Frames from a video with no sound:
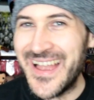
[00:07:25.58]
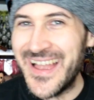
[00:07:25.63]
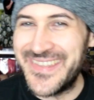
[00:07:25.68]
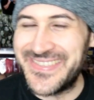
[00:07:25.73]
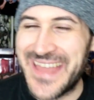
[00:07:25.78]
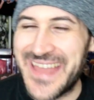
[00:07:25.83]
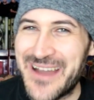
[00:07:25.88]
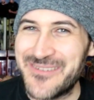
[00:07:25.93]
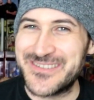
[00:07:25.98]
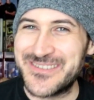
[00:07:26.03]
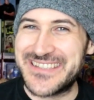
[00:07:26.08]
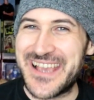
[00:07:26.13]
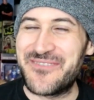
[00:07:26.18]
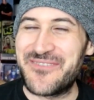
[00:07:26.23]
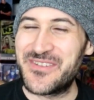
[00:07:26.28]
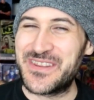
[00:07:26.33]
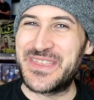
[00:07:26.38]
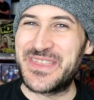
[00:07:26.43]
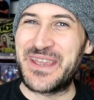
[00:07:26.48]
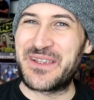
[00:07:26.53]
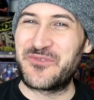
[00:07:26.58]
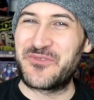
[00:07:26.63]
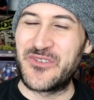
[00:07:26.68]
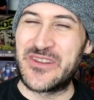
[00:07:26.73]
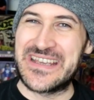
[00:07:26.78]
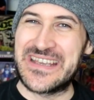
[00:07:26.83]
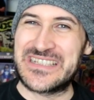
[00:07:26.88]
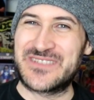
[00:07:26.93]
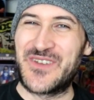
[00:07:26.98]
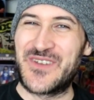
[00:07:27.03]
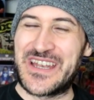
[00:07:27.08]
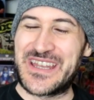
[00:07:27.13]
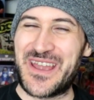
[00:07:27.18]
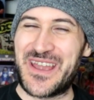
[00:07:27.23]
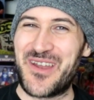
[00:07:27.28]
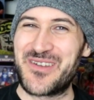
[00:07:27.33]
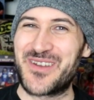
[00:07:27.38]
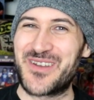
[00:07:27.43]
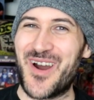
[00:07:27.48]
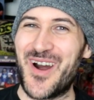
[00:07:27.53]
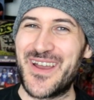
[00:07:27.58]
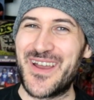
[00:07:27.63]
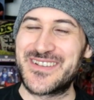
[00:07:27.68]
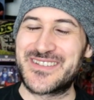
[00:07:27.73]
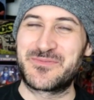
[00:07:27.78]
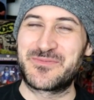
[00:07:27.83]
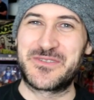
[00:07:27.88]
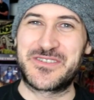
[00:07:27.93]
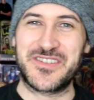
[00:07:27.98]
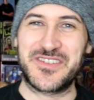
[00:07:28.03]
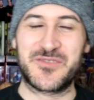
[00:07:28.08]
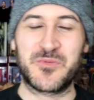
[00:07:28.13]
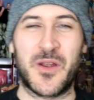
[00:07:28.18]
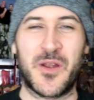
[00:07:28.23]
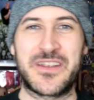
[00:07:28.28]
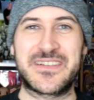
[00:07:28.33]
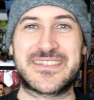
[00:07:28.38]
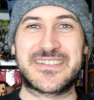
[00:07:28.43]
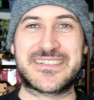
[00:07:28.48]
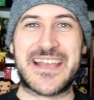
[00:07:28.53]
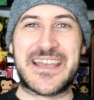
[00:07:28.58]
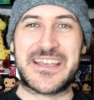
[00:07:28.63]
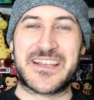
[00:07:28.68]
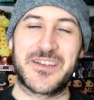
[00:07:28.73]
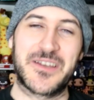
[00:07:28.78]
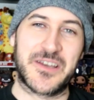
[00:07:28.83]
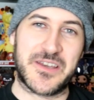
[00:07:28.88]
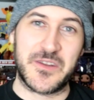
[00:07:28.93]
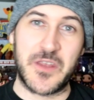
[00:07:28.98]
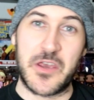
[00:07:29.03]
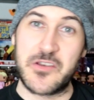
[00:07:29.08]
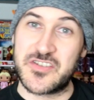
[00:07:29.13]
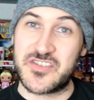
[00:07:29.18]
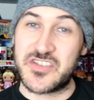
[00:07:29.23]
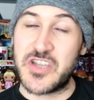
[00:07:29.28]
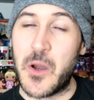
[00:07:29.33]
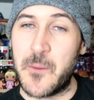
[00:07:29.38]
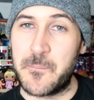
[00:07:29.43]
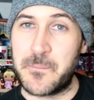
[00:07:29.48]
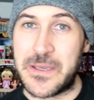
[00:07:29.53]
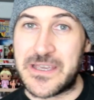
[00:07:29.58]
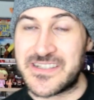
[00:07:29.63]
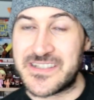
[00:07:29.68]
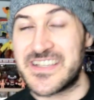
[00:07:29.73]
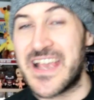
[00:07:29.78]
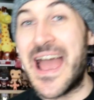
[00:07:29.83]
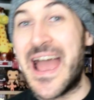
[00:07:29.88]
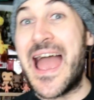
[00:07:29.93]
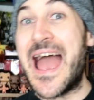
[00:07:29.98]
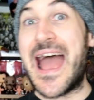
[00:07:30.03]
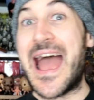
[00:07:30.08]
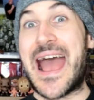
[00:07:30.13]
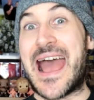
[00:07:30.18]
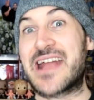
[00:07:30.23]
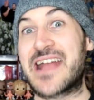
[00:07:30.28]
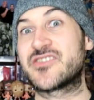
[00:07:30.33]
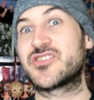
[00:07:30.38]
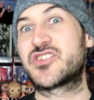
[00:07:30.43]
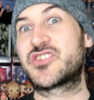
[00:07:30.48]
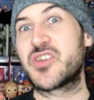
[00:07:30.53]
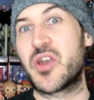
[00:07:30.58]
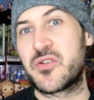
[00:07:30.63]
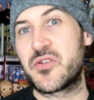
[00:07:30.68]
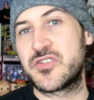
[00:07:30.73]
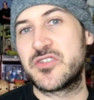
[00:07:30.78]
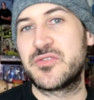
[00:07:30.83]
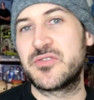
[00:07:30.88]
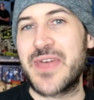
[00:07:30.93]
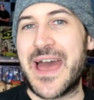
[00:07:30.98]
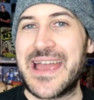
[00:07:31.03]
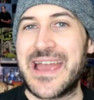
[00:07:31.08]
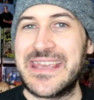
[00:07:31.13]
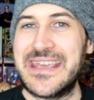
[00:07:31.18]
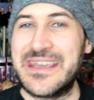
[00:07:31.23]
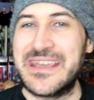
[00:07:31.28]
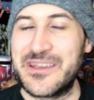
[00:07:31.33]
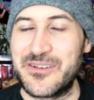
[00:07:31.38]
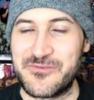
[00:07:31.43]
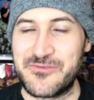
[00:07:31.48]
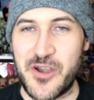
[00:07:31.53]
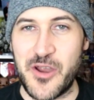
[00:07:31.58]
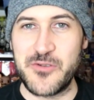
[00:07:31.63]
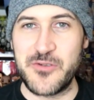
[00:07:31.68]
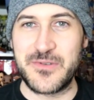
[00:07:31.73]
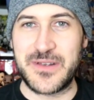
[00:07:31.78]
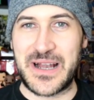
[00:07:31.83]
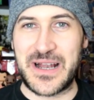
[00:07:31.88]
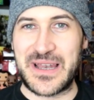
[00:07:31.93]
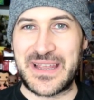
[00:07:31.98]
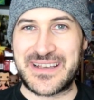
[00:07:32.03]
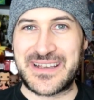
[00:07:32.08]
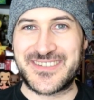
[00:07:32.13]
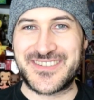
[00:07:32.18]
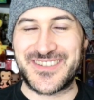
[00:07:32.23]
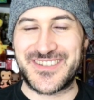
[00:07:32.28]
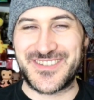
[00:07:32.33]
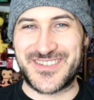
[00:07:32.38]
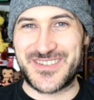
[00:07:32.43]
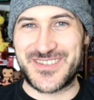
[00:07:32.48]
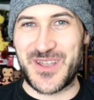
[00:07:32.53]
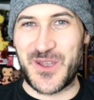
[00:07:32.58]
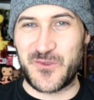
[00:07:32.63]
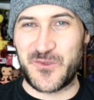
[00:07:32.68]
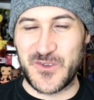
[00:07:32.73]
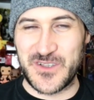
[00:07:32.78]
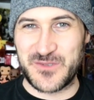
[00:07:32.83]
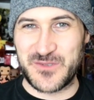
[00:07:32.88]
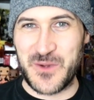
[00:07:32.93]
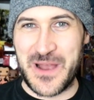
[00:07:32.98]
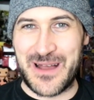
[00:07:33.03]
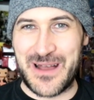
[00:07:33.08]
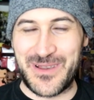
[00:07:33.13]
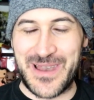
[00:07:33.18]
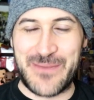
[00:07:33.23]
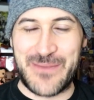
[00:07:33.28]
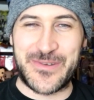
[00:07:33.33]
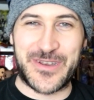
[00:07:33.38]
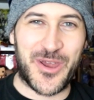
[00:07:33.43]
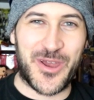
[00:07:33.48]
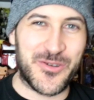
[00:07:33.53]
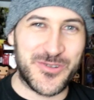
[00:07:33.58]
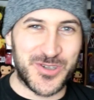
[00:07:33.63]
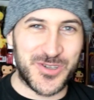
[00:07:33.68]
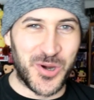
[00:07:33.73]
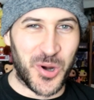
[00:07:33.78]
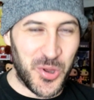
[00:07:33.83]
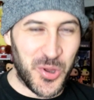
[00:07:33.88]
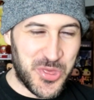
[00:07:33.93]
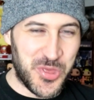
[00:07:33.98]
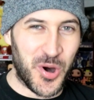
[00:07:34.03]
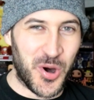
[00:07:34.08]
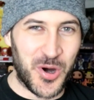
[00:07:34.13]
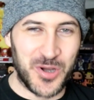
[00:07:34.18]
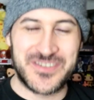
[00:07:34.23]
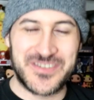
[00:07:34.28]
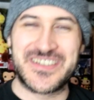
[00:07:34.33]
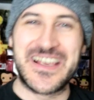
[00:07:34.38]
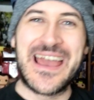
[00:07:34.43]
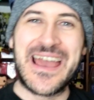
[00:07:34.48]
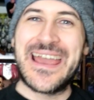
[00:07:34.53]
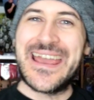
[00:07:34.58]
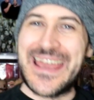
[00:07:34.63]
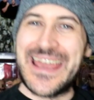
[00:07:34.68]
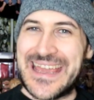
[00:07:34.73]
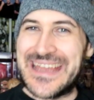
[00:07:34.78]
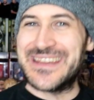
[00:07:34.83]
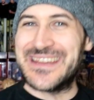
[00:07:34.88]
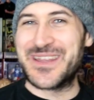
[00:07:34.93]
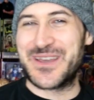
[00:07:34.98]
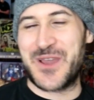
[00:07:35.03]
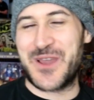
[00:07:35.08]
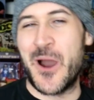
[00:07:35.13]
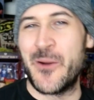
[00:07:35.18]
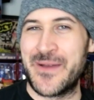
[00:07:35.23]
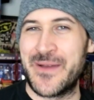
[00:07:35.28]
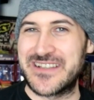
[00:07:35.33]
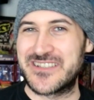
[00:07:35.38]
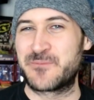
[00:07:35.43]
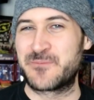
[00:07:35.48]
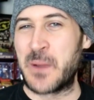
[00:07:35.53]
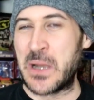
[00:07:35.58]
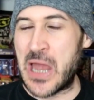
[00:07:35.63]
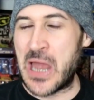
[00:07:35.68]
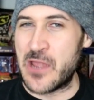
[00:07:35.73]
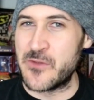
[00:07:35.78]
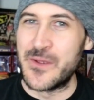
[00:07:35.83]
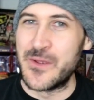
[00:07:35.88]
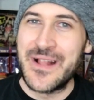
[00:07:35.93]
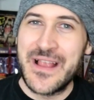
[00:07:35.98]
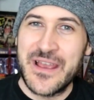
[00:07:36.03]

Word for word: And that was everything for this video, guys. We just wanted to take a look at those top picks and show you that hero clicks stuff as well. Let me know your thoughts in the comments below.